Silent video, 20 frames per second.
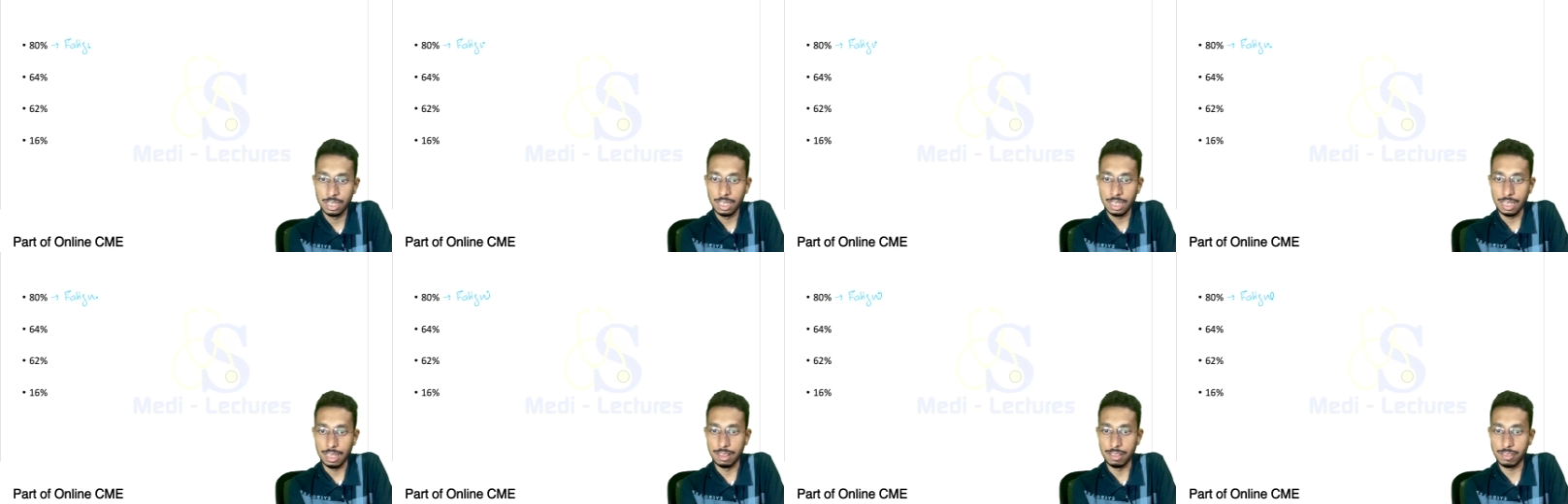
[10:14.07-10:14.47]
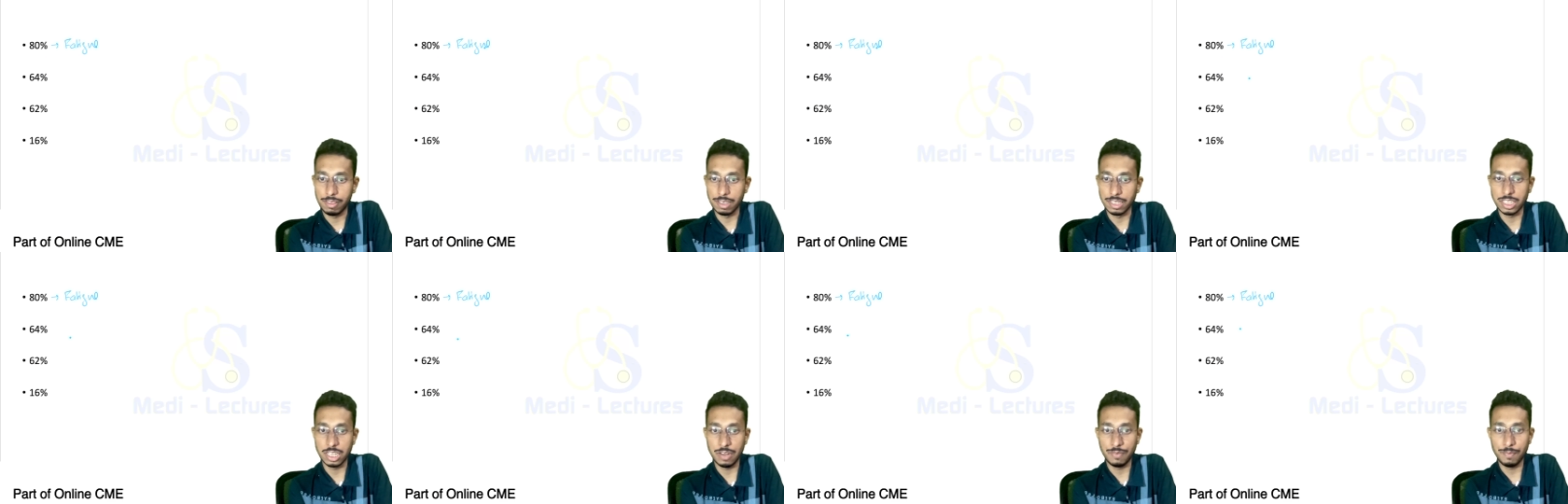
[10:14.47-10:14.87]
In
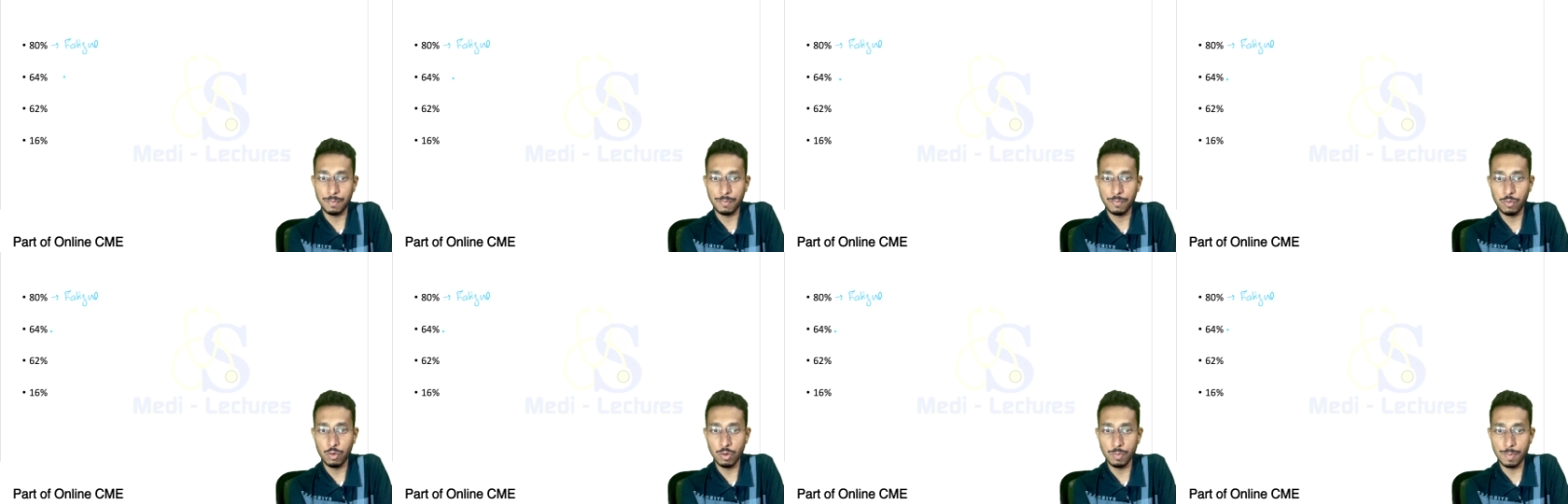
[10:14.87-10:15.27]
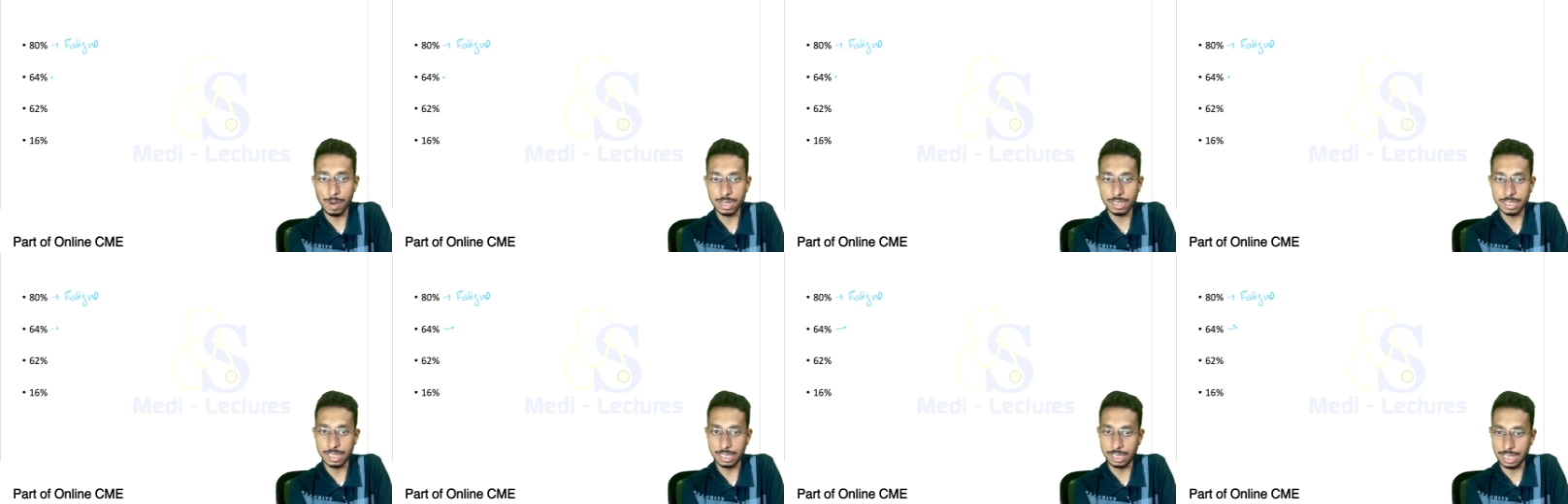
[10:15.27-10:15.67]

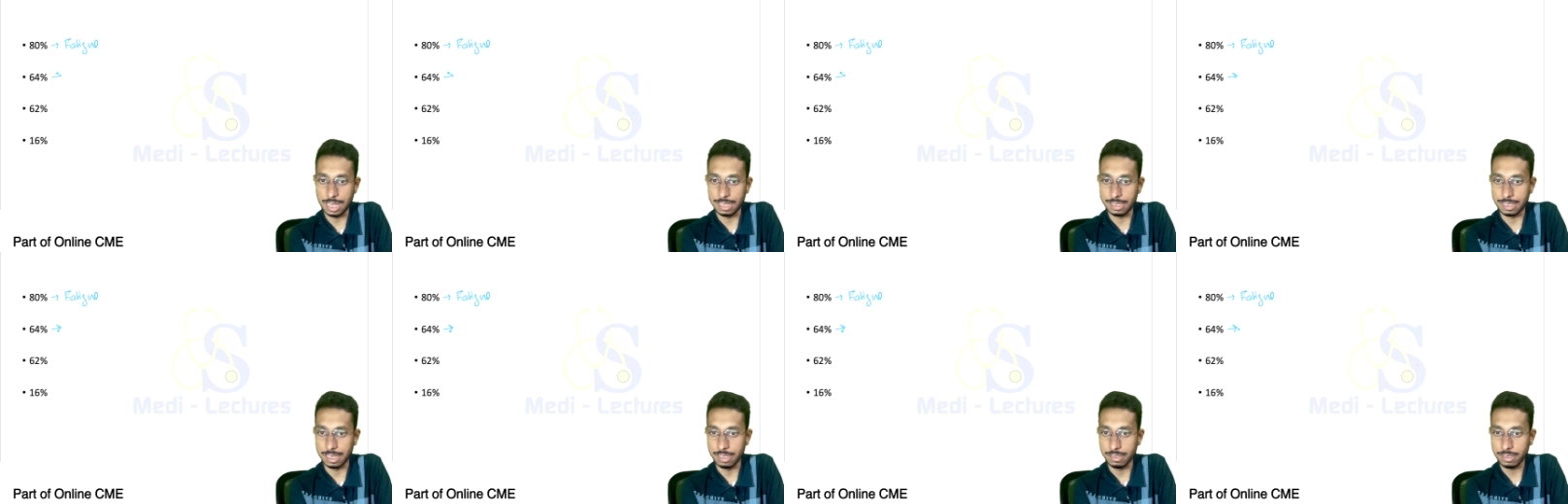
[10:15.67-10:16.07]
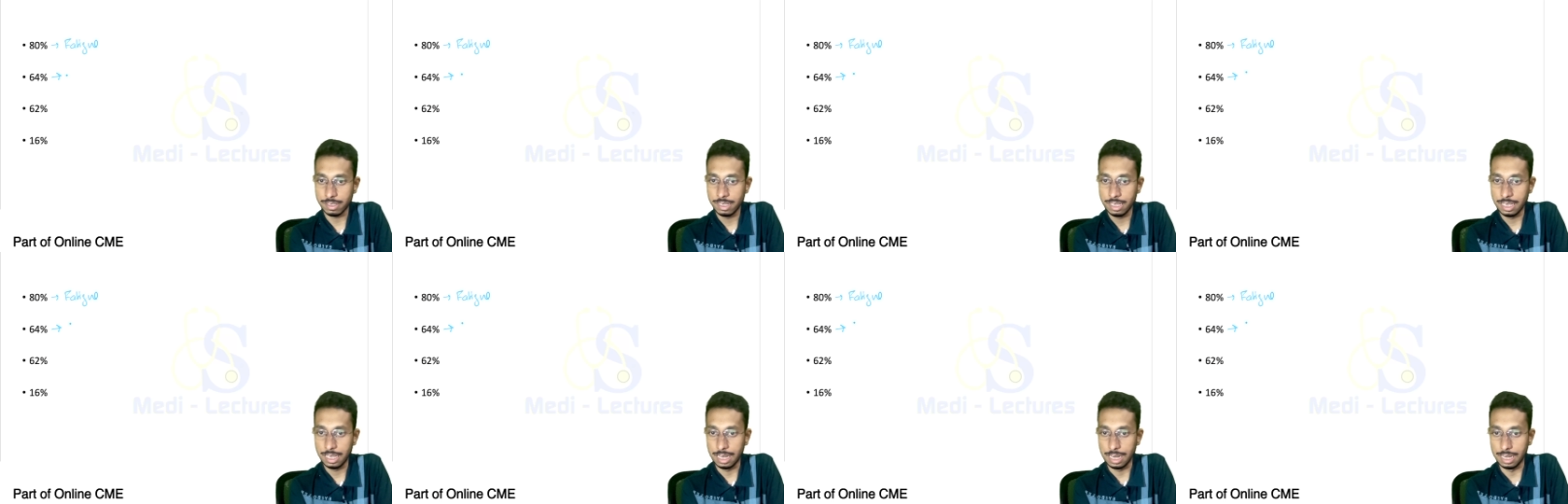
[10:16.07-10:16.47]
64% cases,
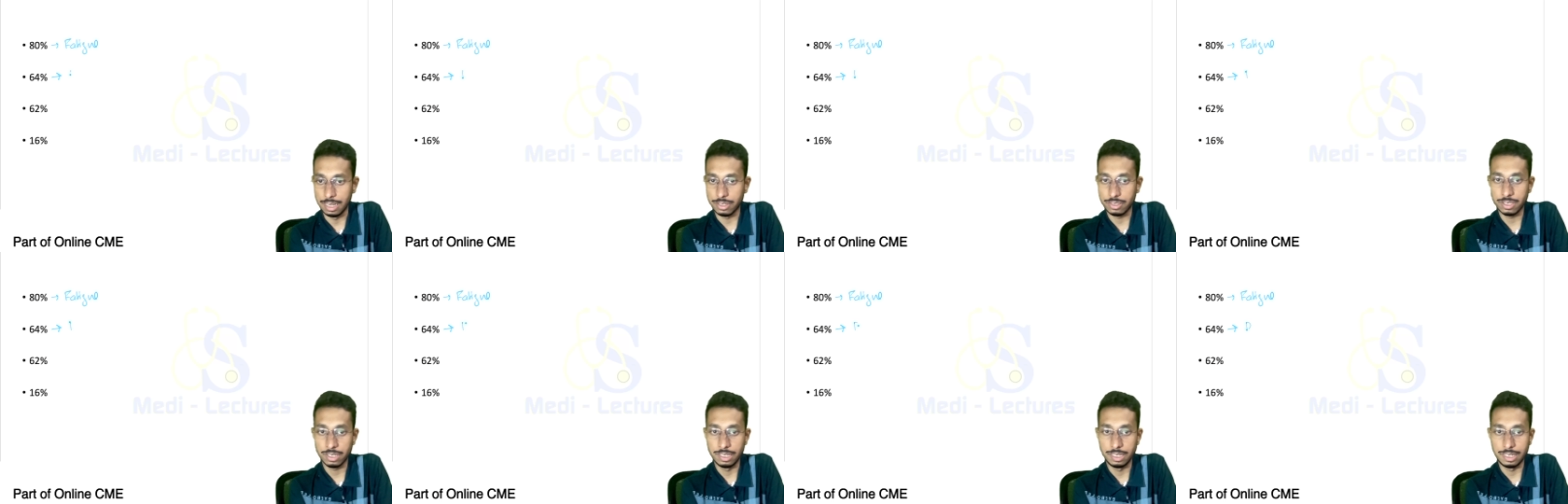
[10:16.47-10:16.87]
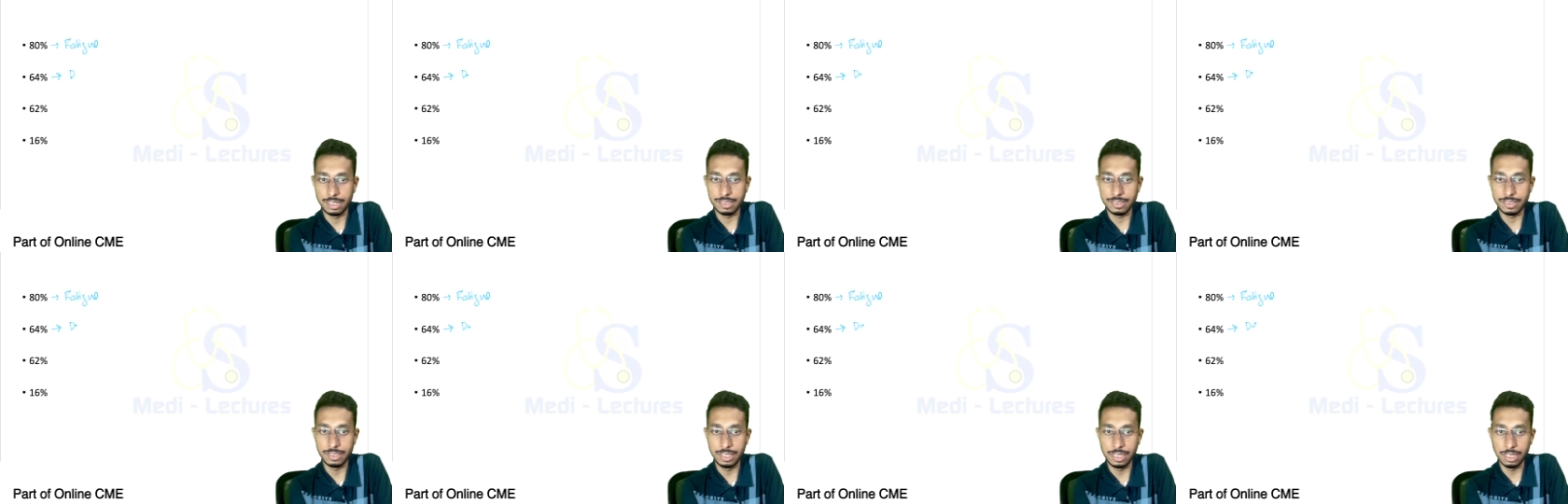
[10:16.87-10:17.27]
it's
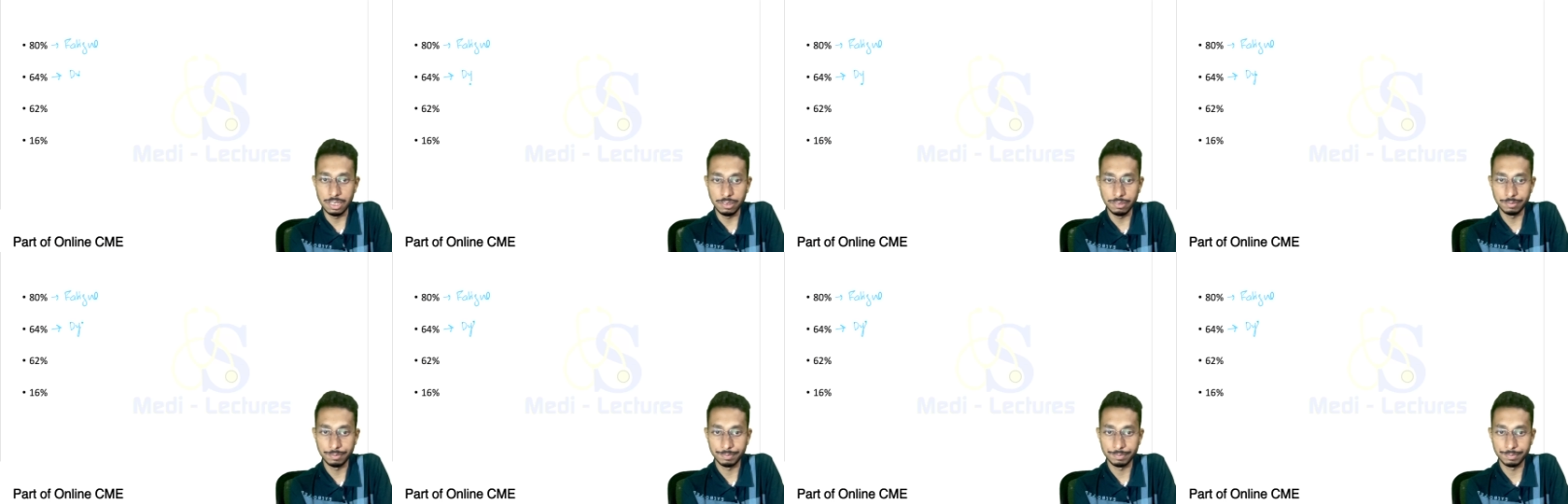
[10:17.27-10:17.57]
dyspnea.